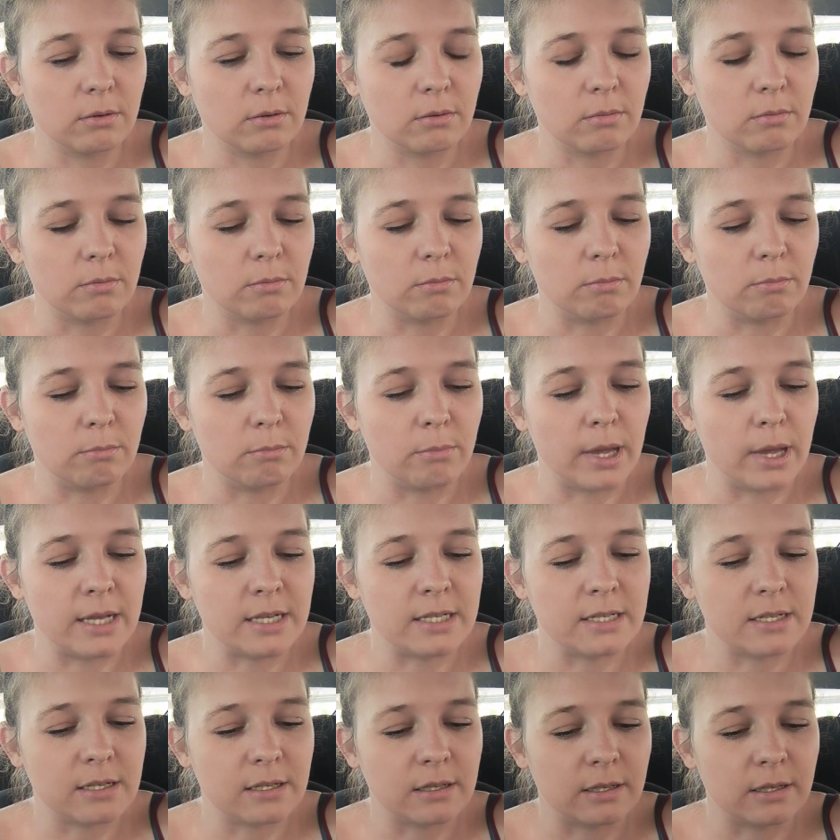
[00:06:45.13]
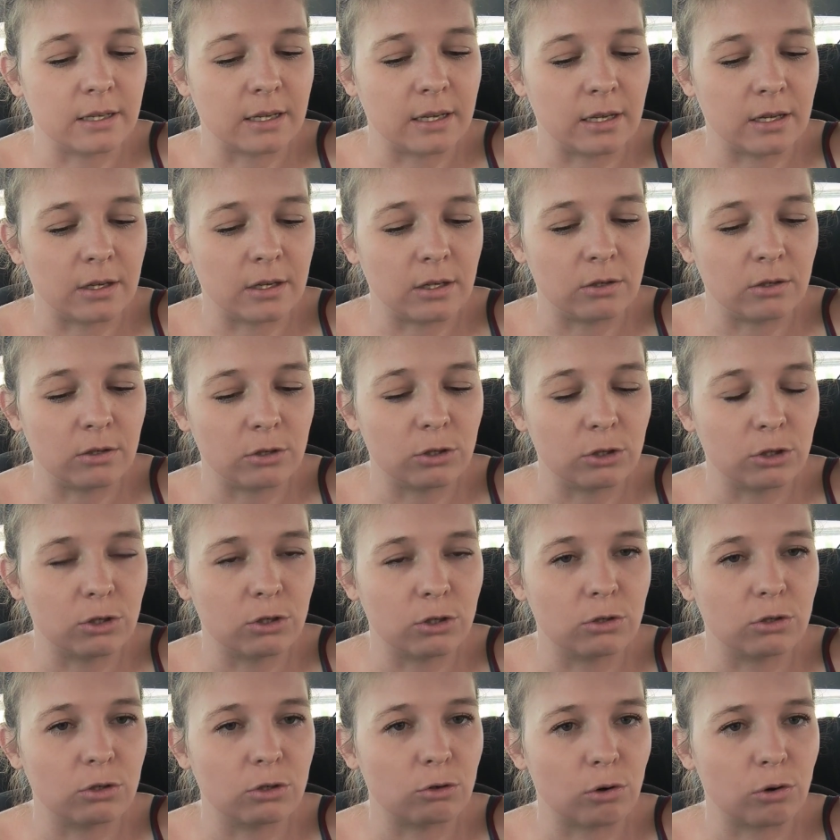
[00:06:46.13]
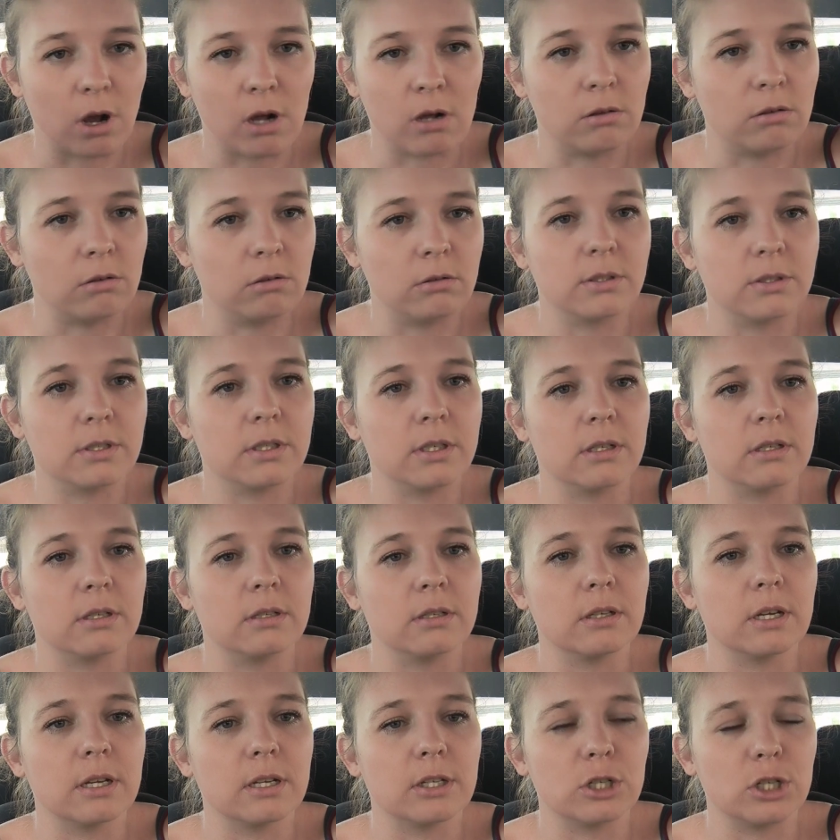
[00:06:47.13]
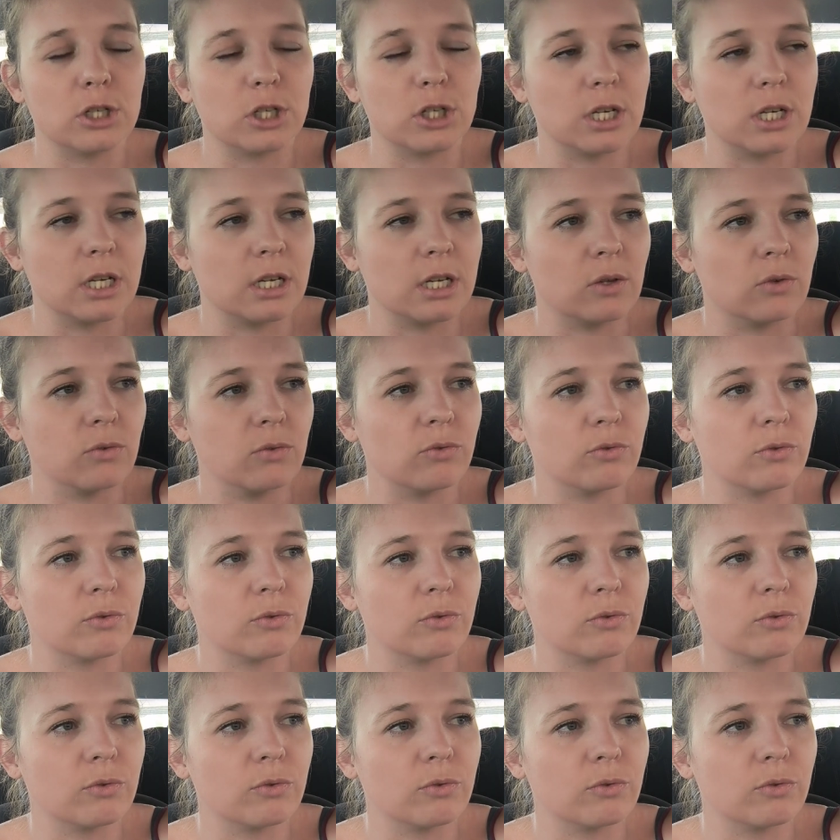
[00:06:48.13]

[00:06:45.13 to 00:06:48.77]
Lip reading: mentally struggle to achieve,